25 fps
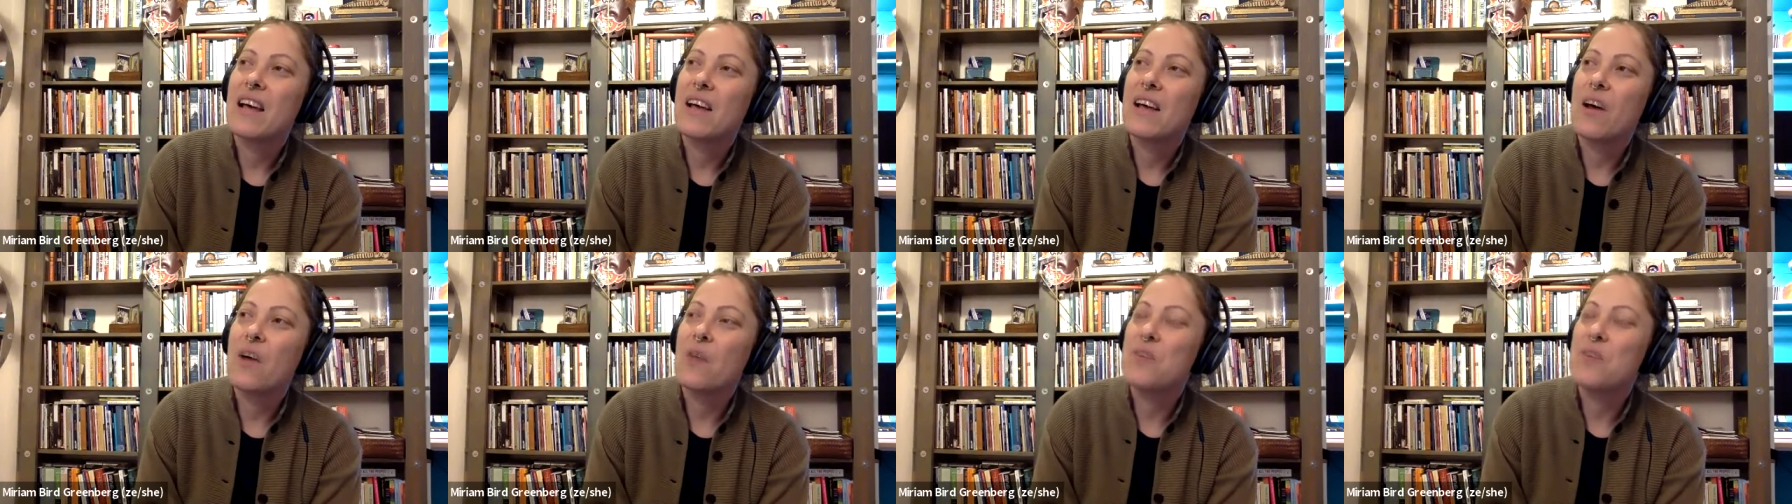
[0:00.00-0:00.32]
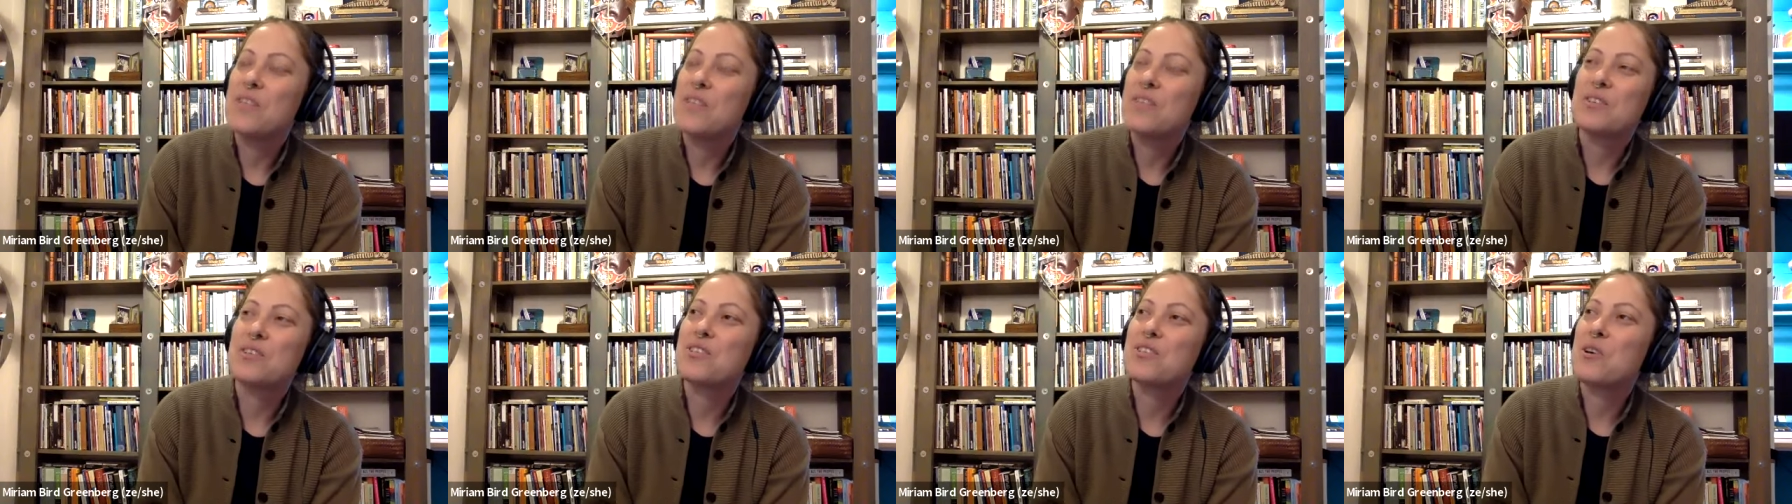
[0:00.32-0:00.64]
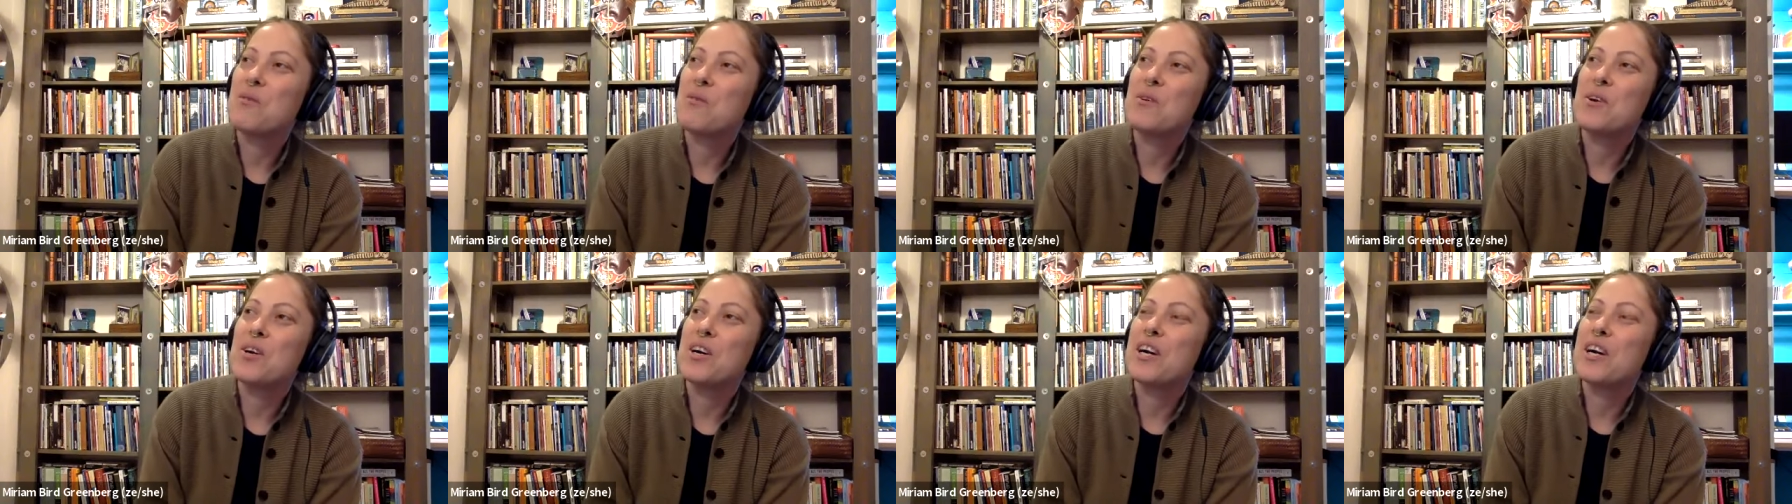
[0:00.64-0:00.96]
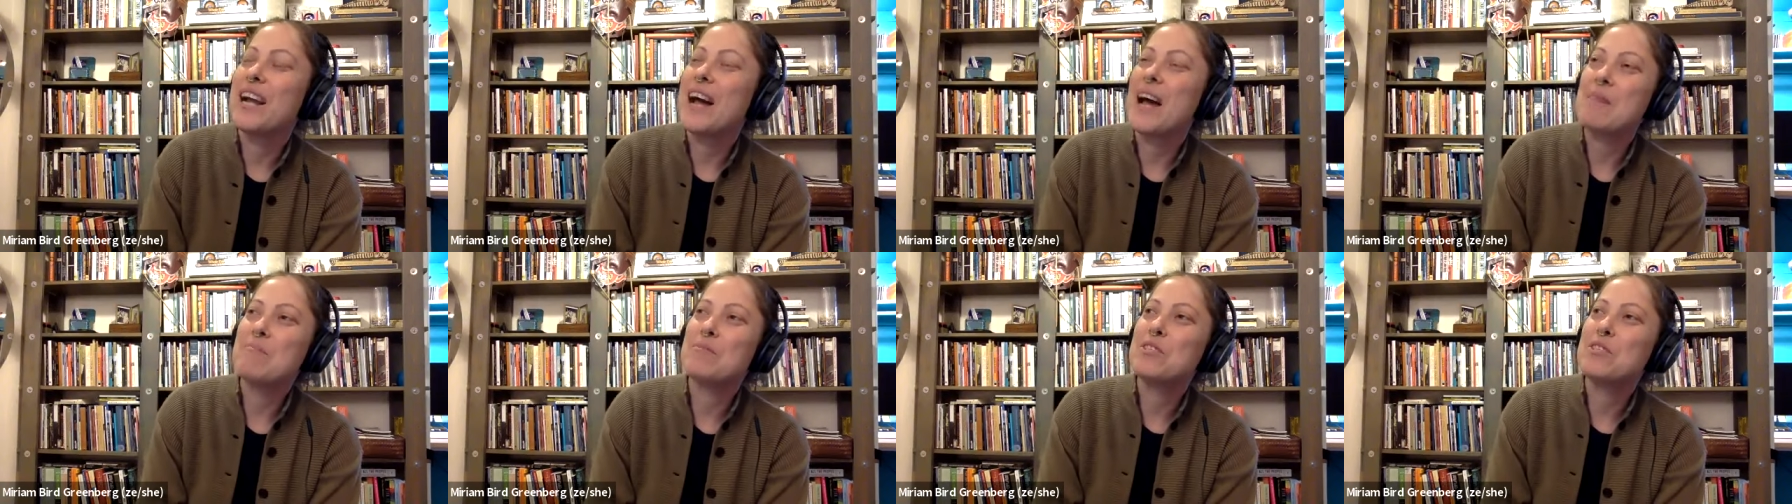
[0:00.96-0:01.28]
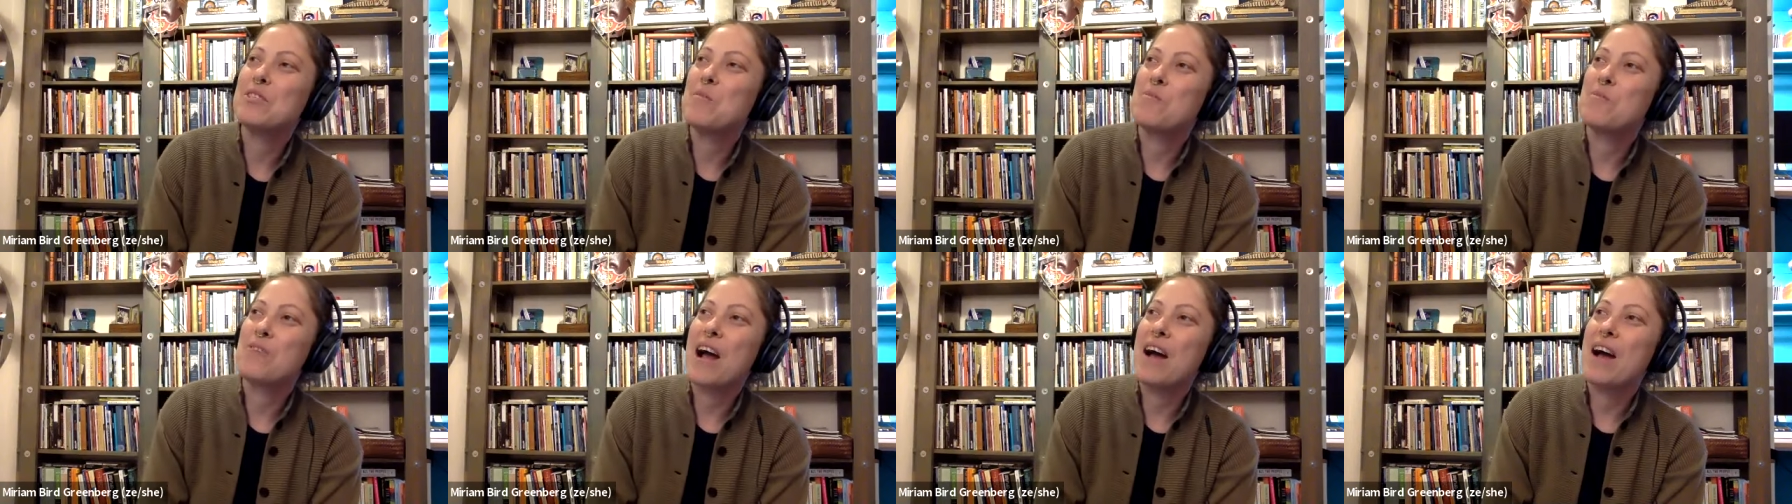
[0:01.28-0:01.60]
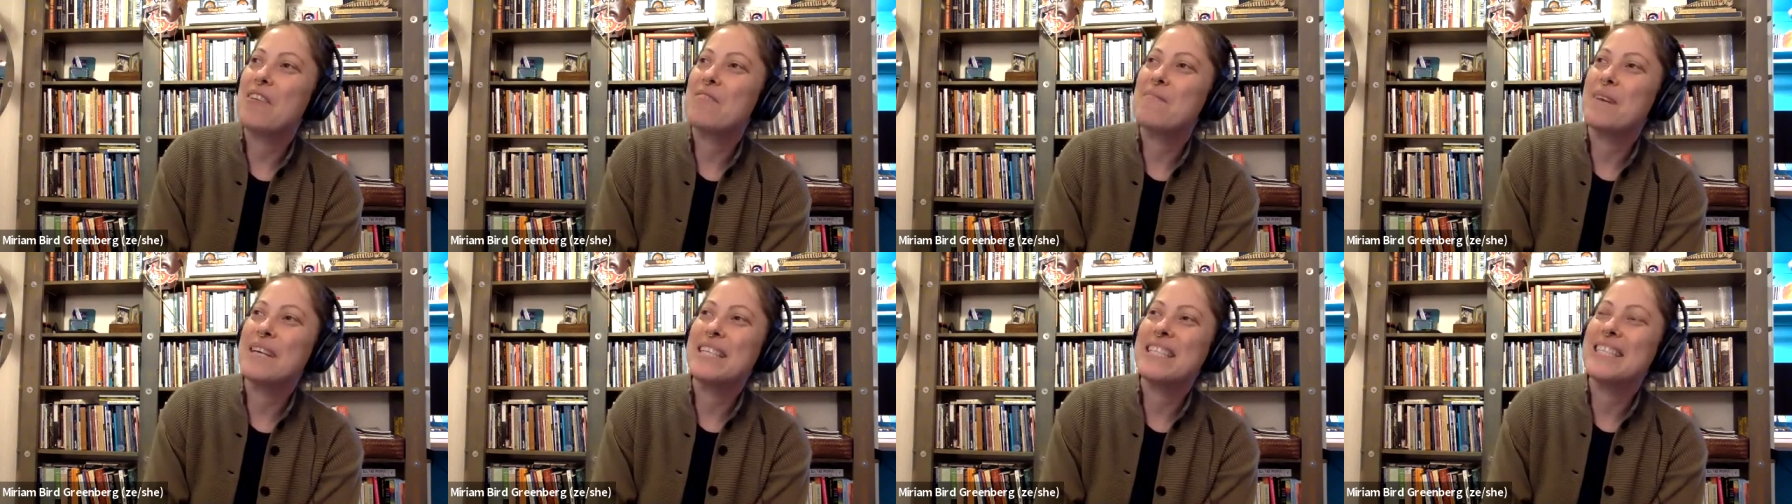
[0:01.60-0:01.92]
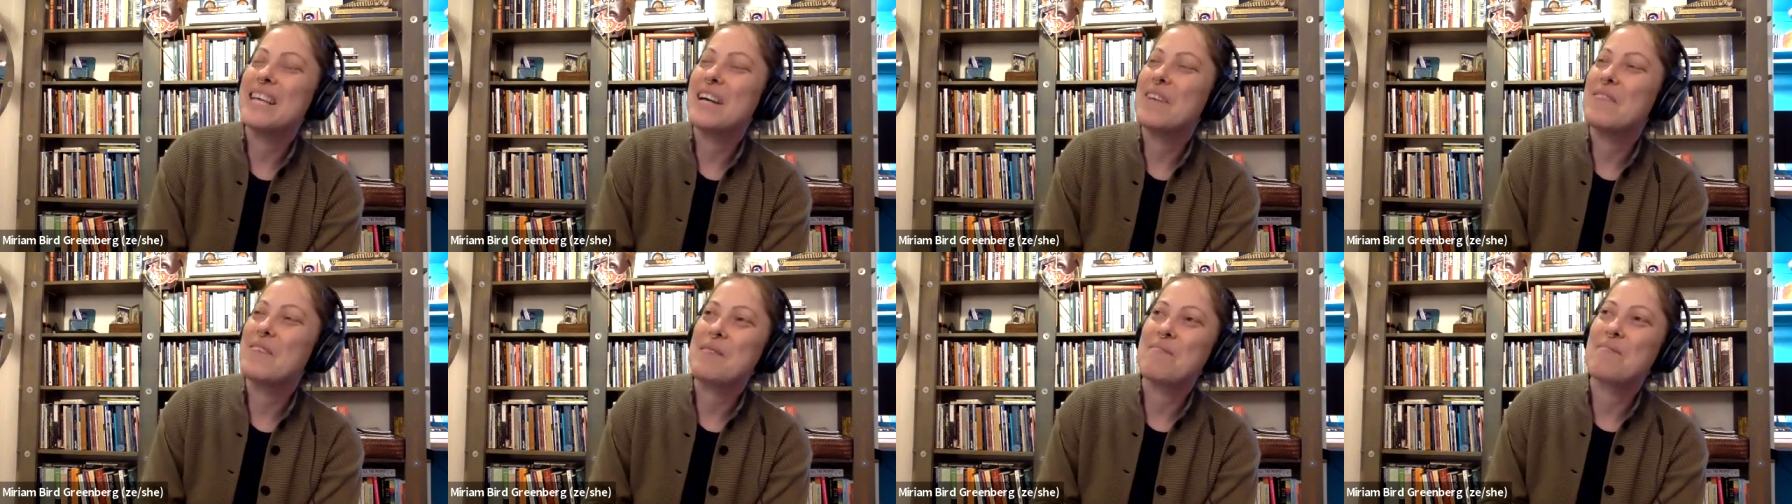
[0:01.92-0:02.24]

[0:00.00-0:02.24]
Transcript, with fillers: oh, these are so good. I'm so proud of myself.